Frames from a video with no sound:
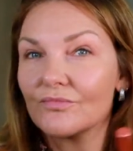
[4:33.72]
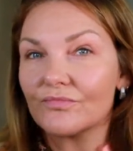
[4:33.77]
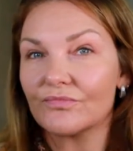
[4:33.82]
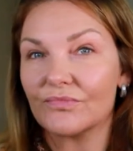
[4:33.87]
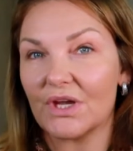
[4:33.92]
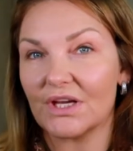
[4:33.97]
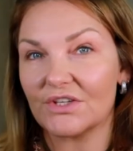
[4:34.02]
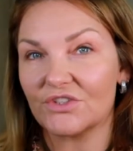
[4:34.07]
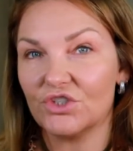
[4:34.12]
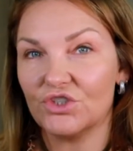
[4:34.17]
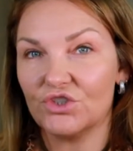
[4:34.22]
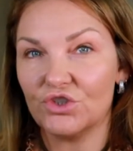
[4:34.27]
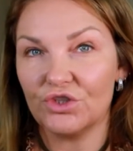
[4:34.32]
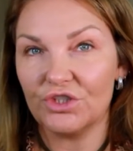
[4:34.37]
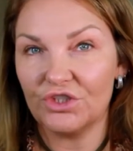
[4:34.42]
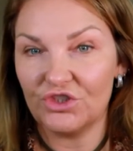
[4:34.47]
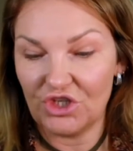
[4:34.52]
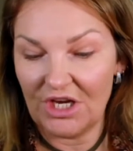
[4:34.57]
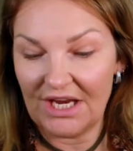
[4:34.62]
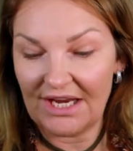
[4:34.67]
that should do the
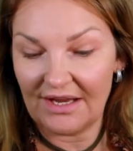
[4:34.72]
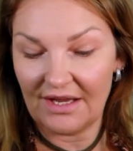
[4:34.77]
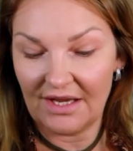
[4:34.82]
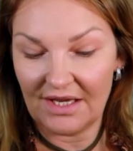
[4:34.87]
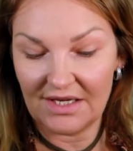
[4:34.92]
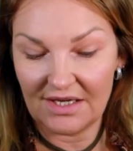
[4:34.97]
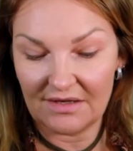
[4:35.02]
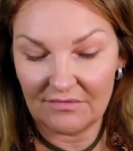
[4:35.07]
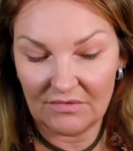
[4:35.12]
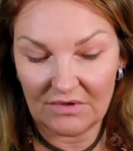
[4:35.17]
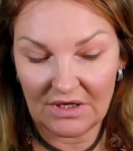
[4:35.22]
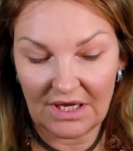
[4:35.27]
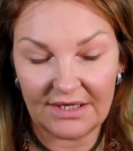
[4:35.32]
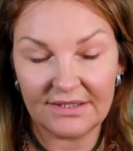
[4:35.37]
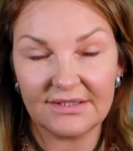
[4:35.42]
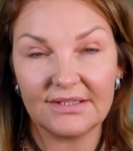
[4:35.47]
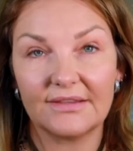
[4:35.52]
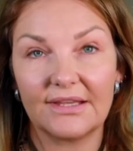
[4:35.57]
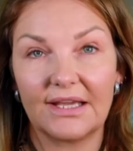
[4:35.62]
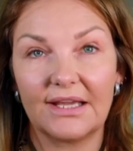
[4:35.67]
trick. I like
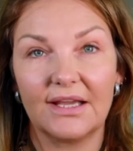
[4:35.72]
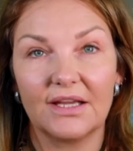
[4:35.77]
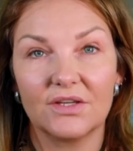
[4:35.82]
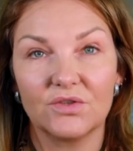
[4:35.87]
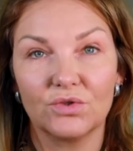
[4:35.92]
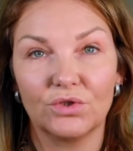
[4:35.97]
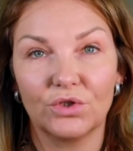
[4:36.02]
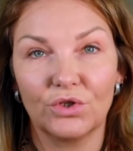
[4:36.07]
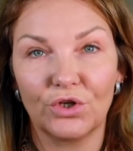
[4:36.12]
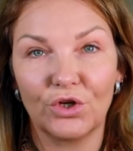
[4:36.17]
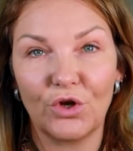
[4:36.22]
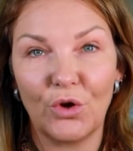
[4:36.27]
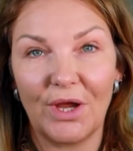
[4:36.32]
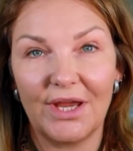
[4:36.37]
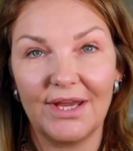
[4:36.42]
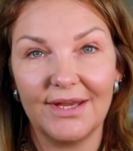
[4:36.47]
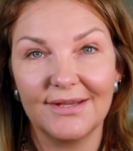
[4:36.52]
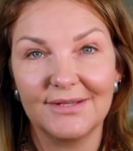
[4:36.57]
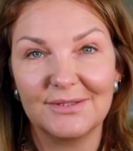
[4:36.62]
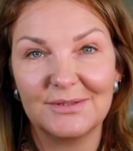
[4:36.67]
to think I don't look
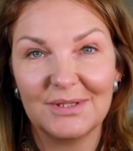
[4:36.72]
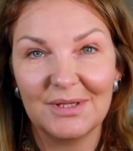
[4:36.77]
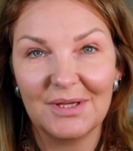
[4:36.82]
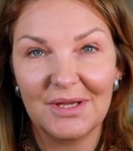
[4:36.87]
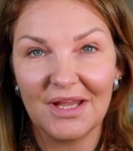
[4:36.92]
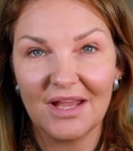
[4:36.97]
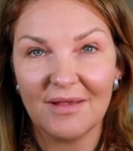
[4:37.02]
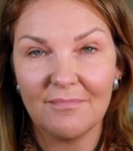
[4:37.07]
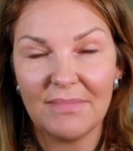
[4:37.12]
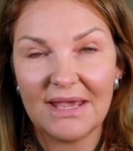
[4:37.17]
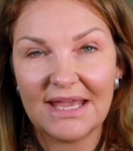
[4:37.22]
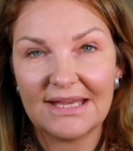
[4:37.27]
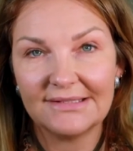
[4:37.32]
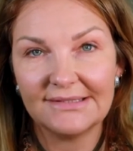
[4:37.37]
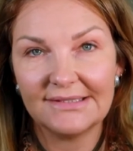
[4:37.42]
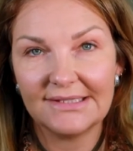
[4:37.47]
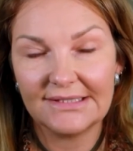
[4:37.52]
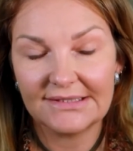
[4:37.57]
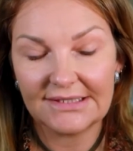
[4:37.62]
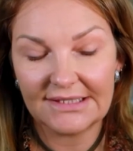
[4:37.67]
quite as
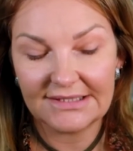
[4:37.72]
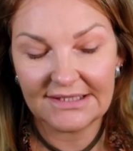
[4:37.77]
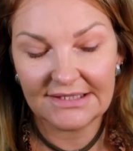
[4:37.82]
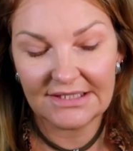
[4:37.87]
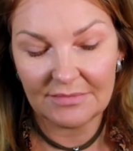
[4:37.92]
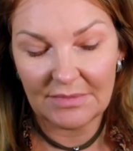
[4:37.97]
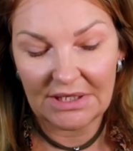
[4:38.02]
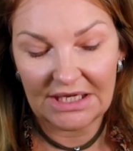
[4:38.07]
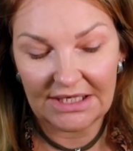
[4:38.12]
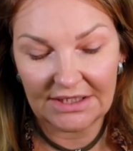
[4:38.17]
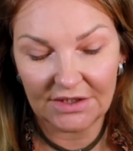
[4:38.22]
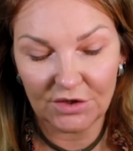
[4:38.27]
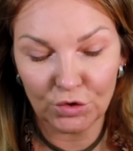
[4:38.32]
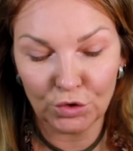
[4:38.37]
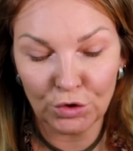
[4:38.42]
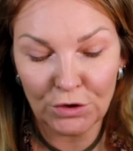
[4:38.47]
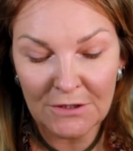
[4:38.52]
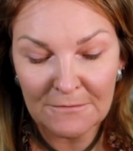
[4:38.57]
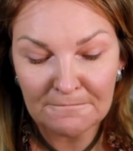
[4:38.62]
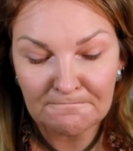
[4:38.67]
pasty as I did a minute
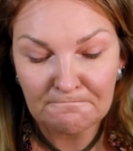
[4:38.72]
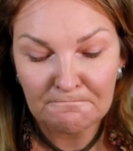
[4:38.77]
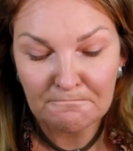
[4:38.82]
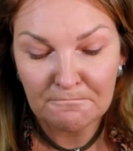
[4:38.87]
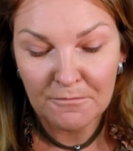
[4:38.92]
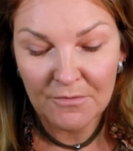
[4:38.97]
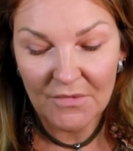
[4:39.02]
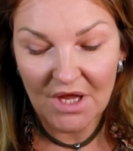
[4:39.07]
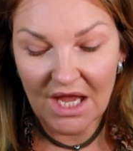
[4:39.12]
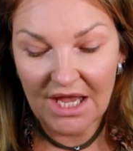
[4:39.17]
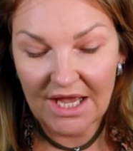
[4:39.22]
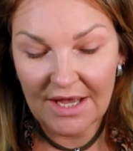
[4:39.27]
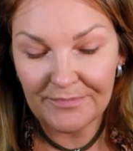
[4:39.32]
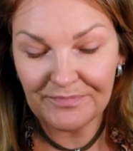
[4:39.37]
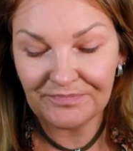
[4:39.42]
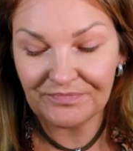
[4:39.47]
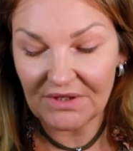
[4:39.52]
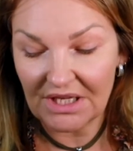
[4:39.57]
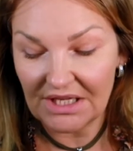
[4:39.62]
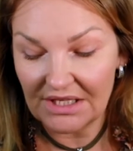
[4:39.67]
ago.
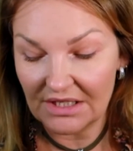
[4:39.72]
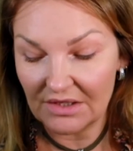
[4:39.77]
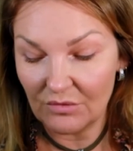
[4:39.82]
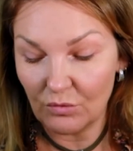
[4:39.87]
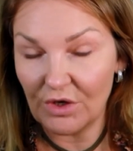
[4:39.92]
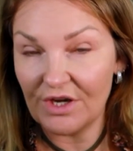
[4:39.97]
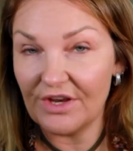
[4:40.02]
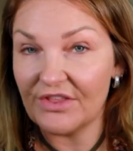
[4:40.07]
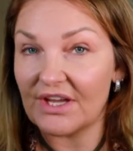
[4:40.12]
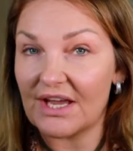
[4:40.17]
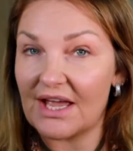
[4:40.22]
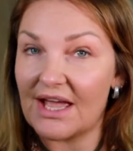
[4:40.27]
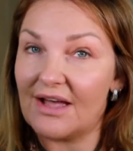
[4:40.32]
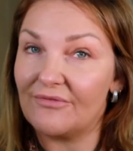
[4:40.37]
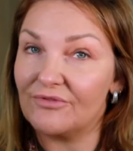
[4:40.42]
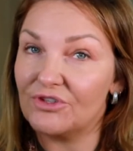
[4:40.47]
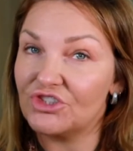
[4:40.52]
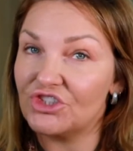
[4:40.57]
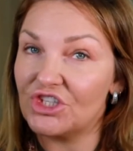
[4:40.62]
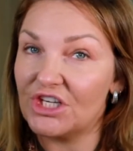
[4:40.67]
One thing I
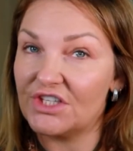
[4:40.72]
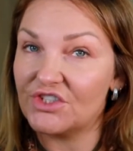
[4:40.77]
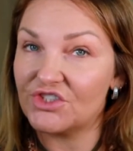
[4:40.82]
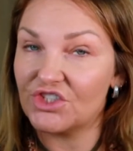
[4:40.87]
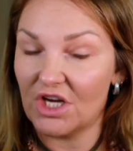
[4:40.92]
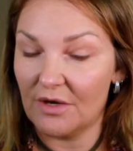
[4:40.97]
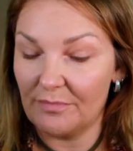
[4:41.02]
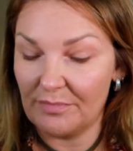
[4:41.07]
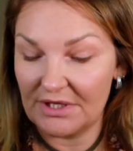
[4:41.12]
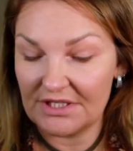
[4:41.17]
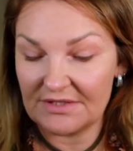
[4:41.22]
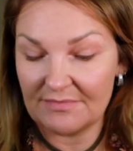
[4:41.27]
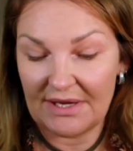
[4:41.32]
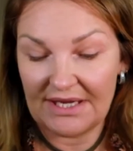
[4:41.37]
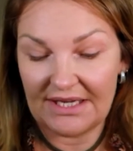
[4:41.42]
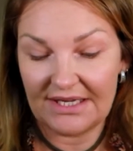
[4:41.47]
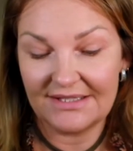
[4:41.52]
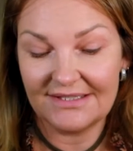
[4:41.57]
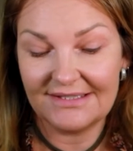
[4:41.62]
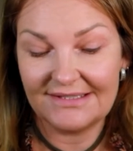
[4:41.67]
haven't changed up is my
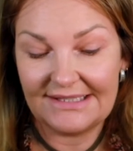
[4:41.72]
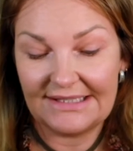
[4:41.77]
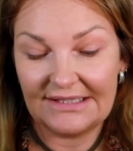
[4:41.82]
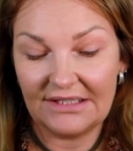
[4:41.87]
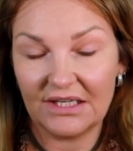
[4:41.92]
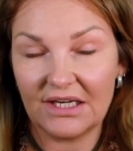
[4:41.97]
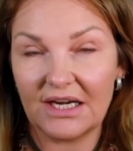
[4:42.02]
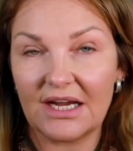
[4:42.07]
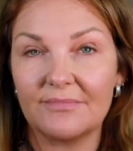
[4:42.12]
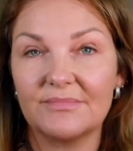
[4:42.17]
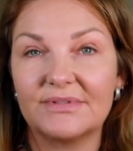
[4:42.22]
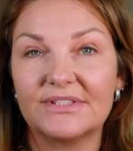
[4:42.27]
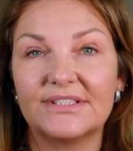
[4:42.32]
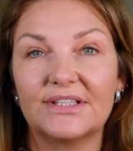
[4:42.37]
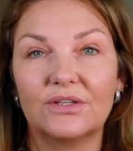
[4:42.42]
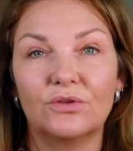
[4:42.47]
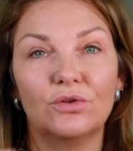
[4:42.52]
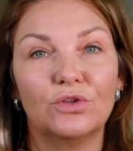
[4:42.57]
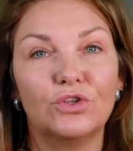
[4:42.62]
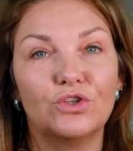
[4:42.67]
concealer. I'm
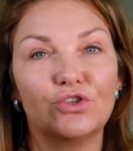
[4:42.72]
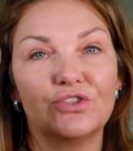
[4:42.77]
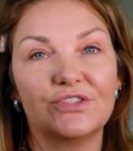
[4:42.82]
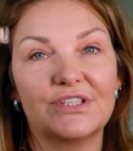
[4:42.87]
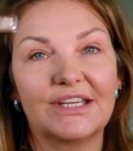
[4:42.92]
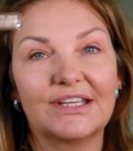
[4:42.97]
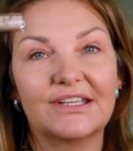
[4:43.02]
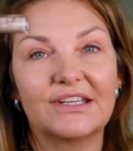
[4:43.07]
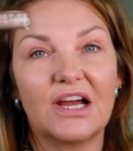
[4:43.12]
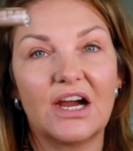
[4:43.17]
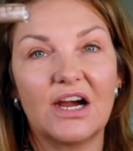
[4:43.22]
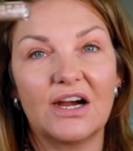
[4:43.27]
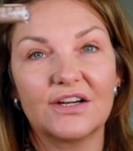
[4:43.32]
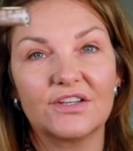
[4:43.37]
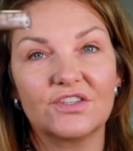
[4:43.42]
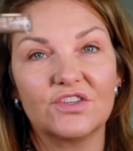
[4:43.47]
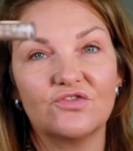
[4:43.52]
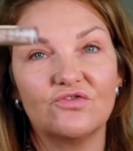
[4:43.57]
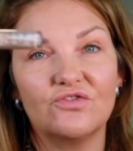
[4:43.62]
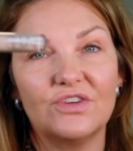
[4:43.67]
still using
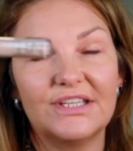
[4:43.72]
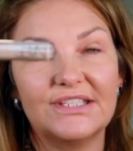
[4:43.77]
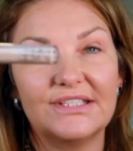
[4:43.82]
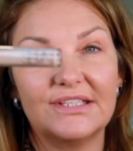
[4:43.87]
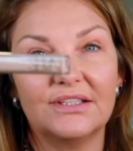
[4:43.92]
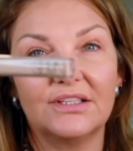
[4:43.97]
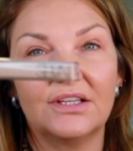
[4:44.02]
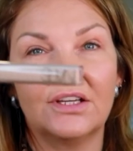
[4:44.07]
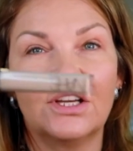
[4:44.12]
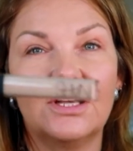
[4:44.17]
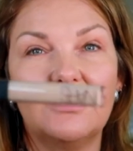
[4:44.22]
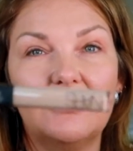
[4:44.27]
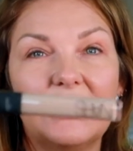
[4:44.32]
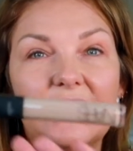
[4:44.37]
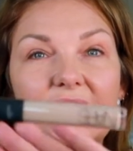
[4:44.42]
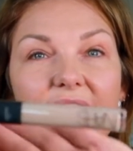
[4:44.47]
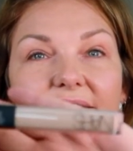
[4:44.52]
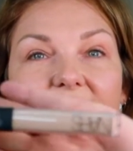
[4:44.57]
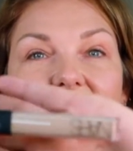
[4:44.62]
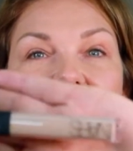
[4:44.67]
Nars Radiant Creamy
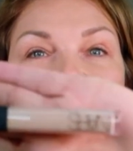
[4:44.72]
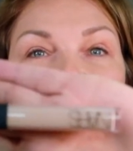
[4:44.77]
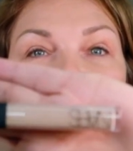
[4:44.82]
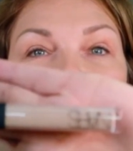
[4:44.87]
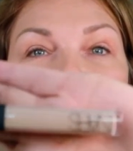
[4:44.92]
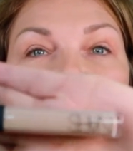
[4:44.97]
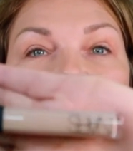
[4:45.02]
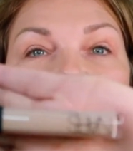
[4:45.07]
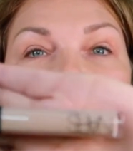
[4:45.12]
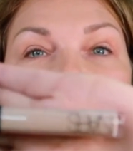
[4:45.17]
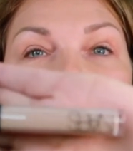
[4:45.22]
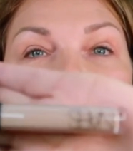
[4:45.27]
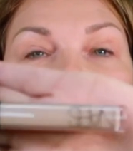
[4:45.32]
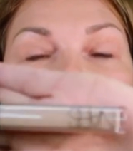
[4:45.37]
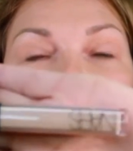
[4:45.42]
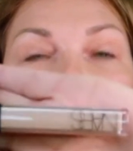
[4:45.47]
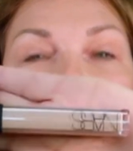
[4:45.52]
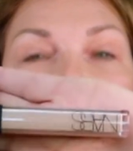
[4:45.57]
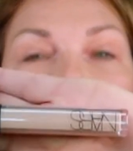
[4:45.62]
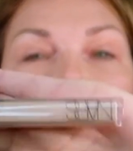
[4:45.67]
Concealer.
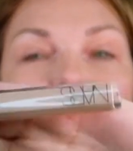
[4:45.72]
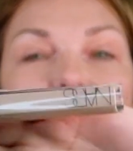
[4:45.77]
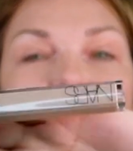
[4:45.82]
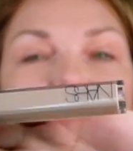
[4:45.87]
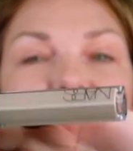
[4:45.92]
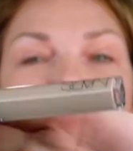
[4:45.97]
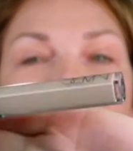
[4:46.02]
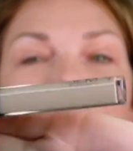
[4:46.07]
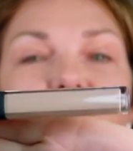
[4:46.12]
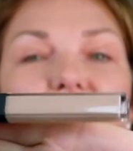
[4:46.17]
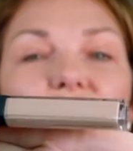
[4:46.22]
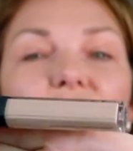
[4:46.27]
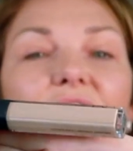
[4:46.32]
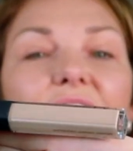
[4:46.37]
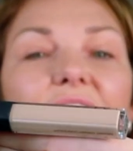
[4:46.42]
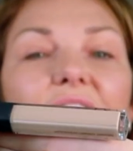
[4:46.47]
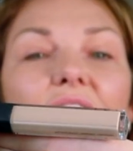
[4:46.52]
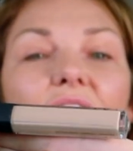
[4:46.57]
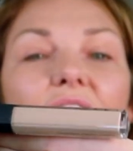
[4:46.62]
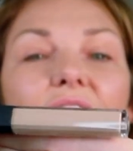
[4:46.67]
I
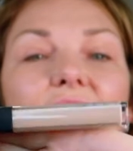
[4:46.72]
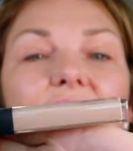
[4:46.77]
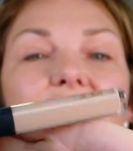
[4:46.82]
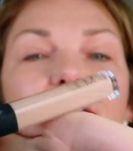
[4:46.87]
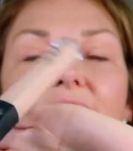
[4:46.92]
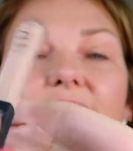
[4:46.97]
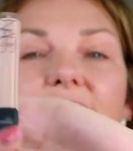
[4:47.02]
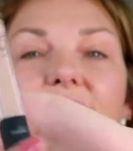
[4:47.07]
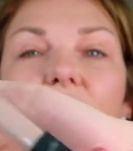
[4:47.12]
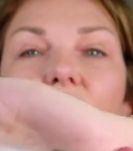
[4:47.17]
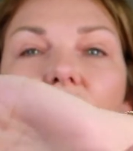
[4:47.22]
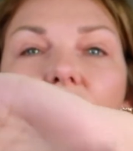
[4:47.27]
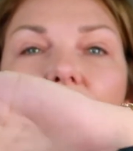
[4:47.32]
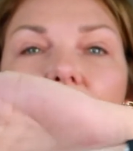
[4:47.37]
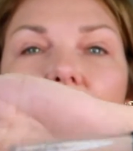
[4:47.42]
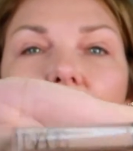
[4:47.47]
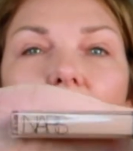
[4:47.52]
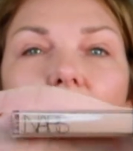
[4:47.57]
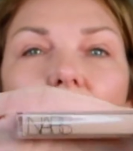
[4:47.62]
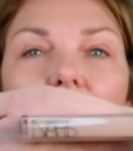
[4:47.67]
absolutely love it
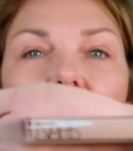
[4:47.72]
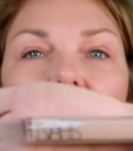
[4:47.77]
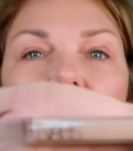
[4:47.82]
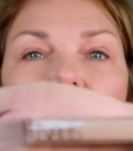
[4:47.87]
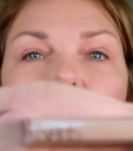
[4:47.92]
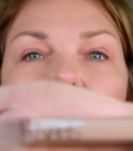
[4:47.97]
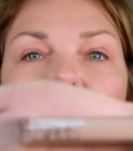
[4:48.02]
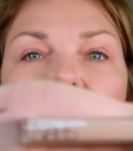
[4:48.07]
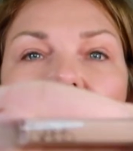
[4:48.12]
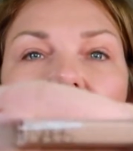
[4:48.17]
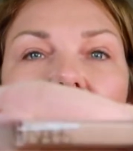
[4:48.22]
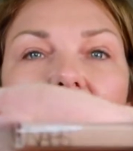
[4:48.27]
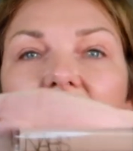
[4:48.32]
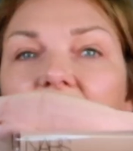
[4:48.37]
that way.